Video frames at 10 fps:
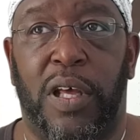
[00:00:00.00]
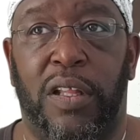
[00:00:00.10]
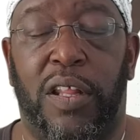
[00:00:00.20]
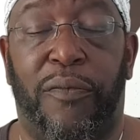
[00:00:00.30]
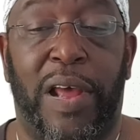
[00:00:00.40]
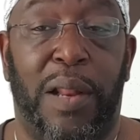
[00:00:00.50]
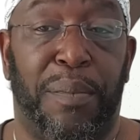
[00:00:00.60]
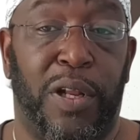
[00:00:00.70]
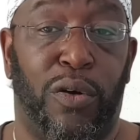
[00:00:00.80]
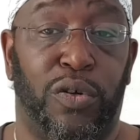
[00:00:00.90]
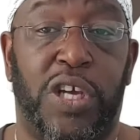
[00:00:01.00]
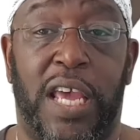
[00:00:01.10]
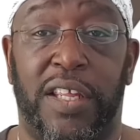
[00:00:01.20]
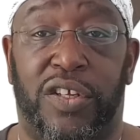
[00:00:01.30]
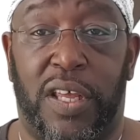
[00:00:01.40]
development or
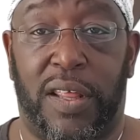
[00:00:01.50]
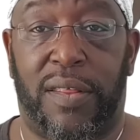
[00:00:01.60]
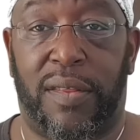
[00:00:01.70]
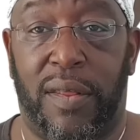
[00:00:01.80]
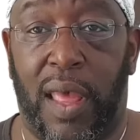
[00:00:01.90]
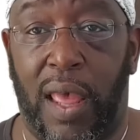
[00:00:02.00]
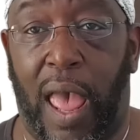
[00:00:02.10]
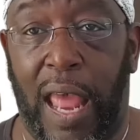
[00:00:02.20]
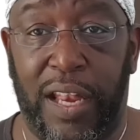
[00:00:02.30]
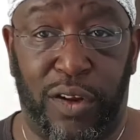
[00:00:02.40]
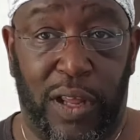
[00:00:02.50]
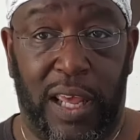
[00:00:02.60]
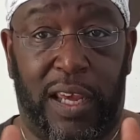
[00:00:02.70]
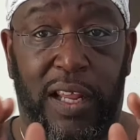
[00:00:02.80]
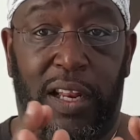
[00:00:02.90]
changes, and
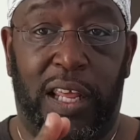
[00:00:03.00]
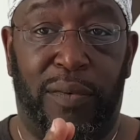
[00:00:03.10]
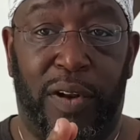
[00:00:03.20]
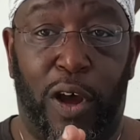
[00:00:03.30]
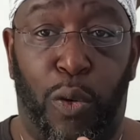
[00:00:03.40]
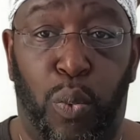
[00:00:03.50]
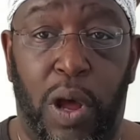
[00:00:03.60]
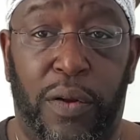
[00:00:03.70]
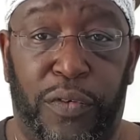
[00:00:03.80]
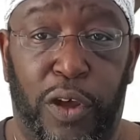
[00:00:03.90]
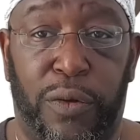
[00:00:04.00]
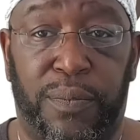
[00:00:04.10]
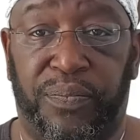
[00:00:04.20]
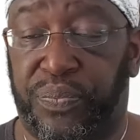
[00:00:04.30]
it can even help one of you,